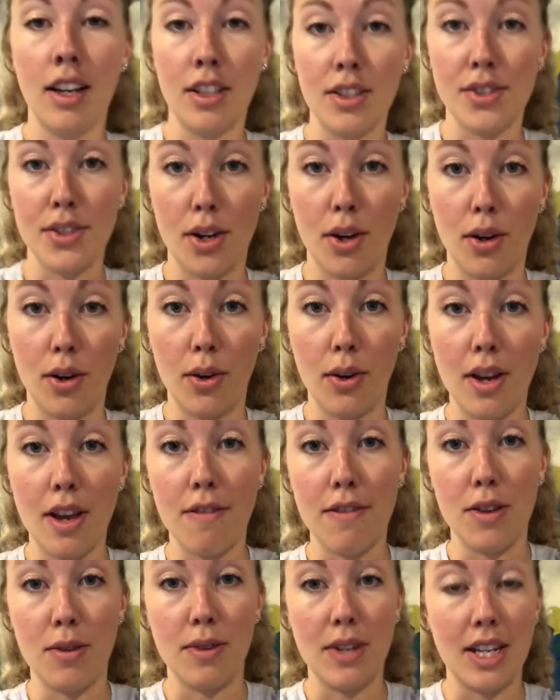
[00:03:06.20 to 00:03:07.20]
So
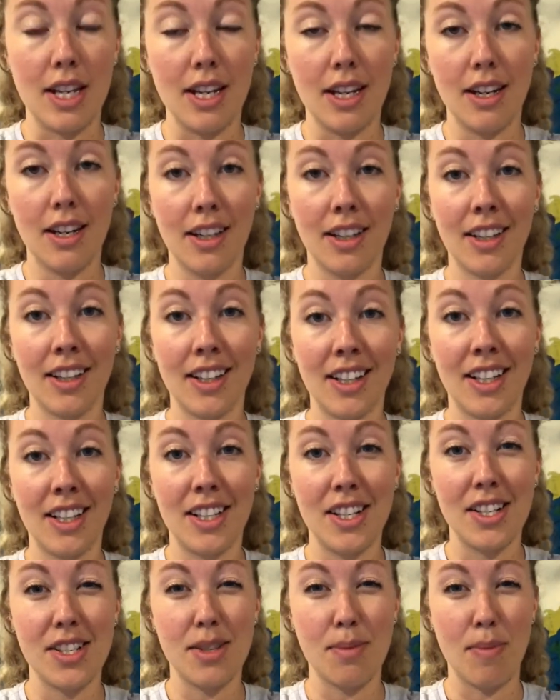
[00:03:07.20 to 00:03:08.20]
if you need
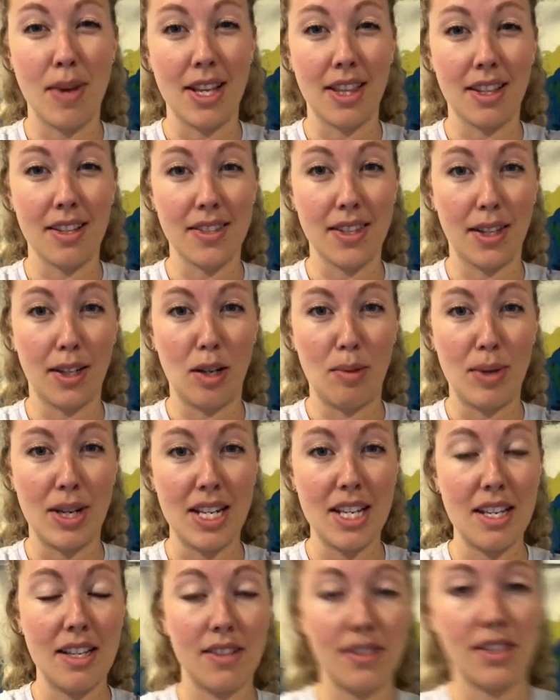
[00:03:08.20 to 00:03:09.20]
to make this a little bit
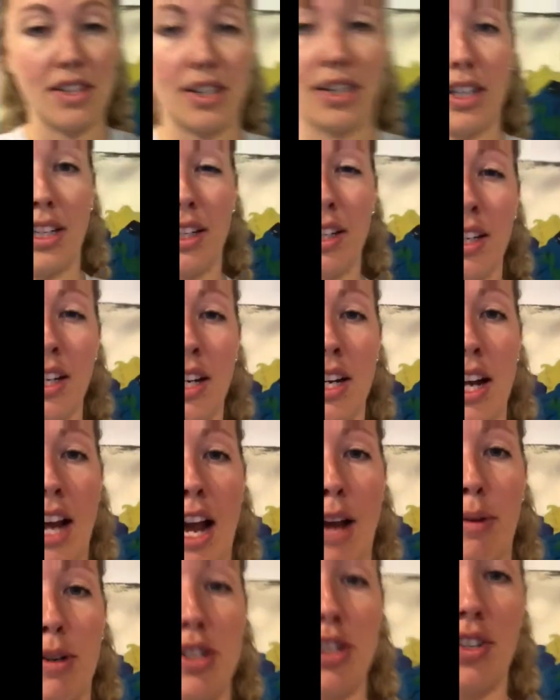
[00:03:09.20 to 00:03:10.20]
easier,
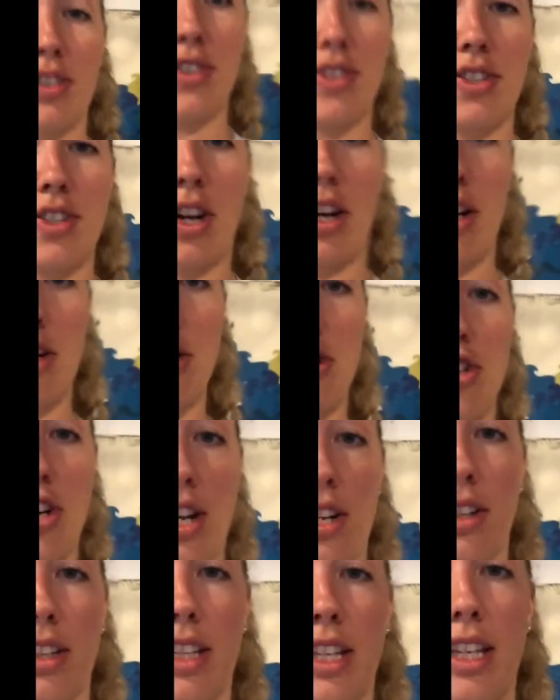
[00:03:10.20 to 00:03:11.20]
I would just start
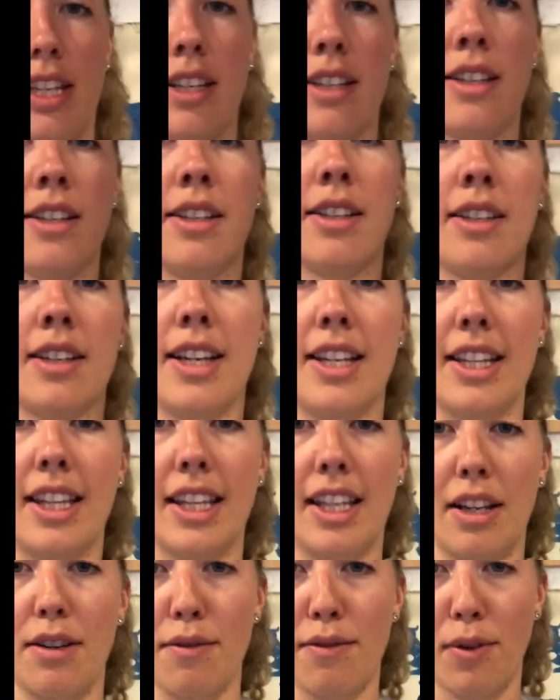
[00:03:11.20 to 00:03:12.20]
gently and
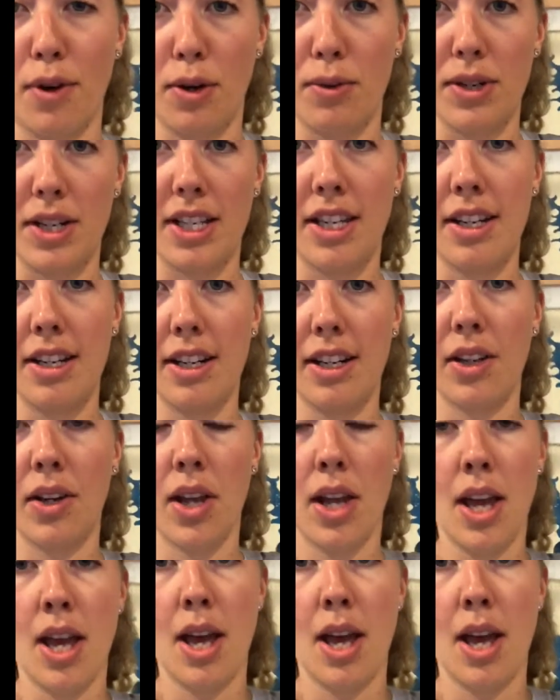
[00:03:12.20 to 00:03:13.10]
lean forward here,